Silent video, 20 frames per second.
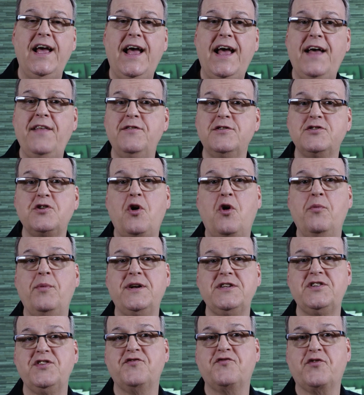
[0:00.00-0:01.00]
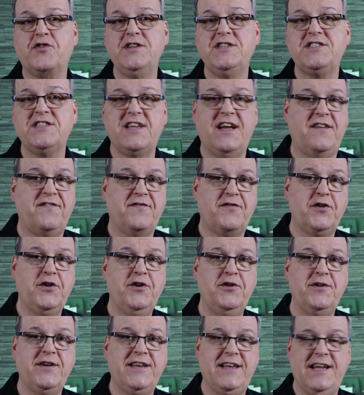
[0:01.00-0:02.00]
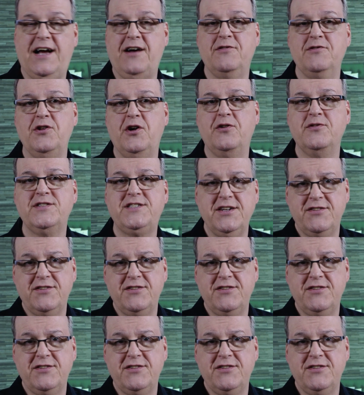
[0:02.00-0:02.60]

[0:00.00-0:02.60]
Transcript: And there's a whole bunch of free stuff for you to download.